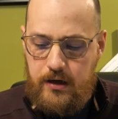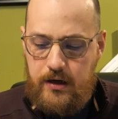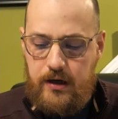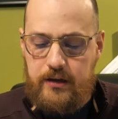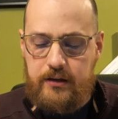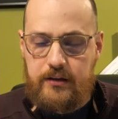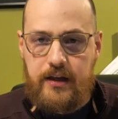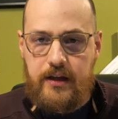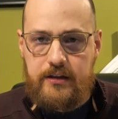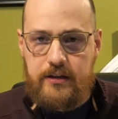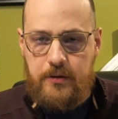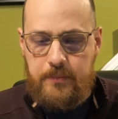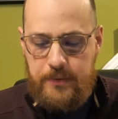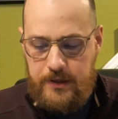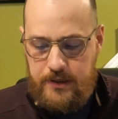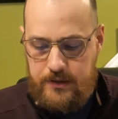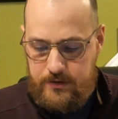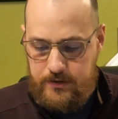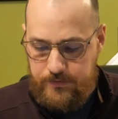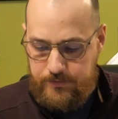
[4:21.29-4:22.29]
And let the
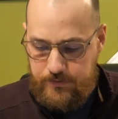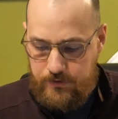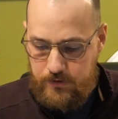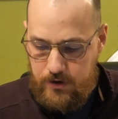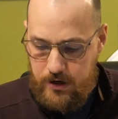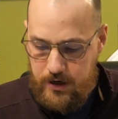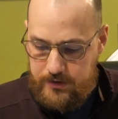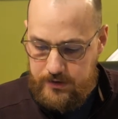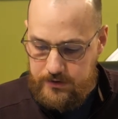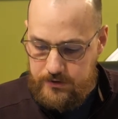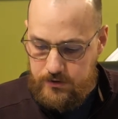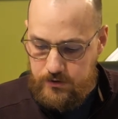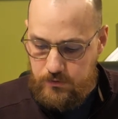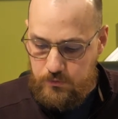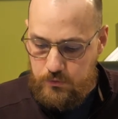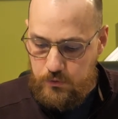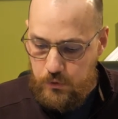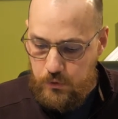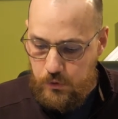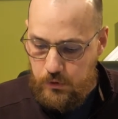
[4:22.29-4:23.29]
peace of Christ
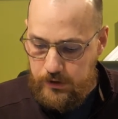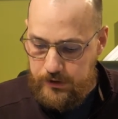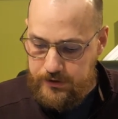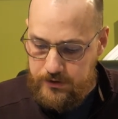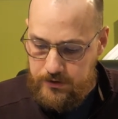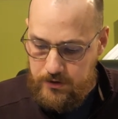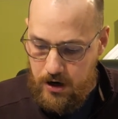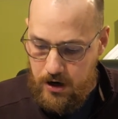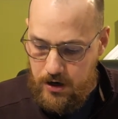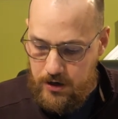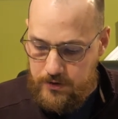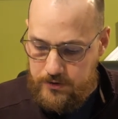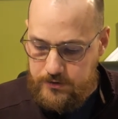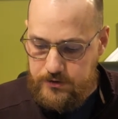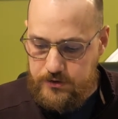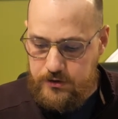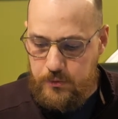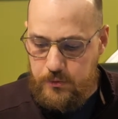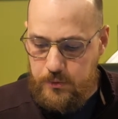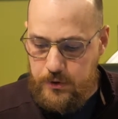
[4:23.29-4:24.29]
rule in your
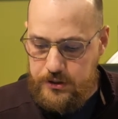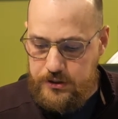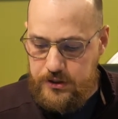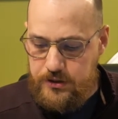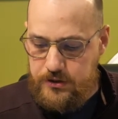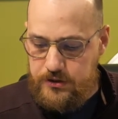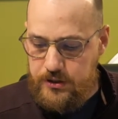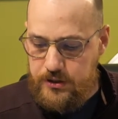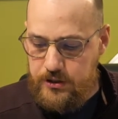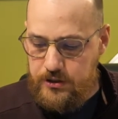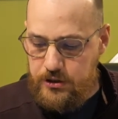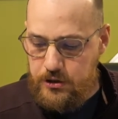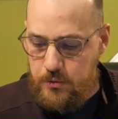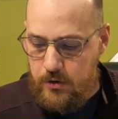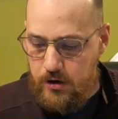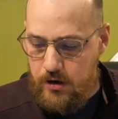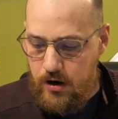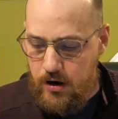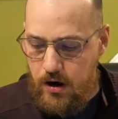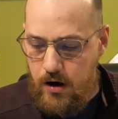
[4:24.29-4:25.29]
hearts, to which indeed you
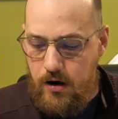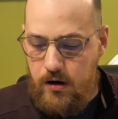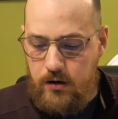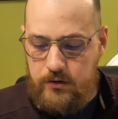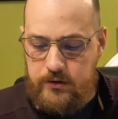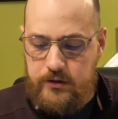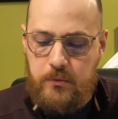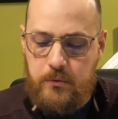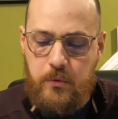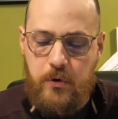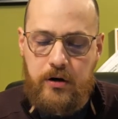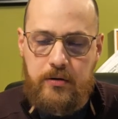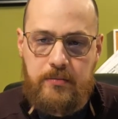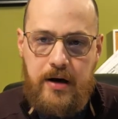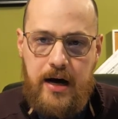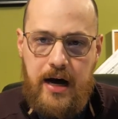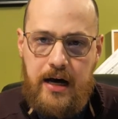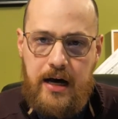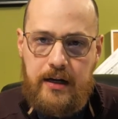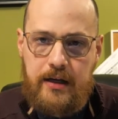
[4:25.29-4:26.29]
were called in one
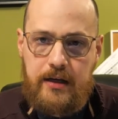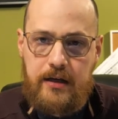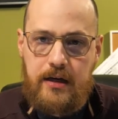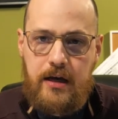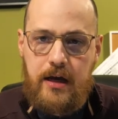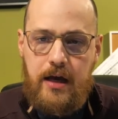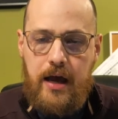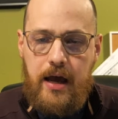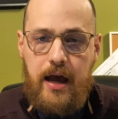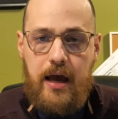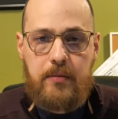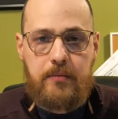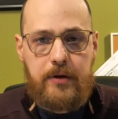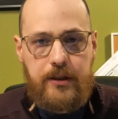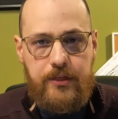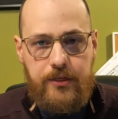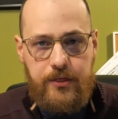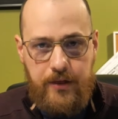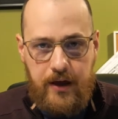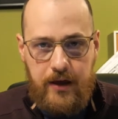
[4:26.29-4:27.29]
body, and
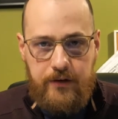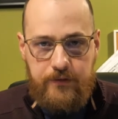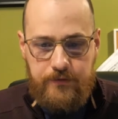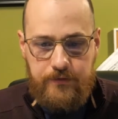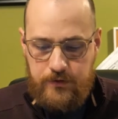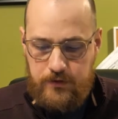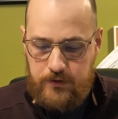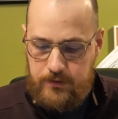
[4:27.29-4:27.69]
be thankful.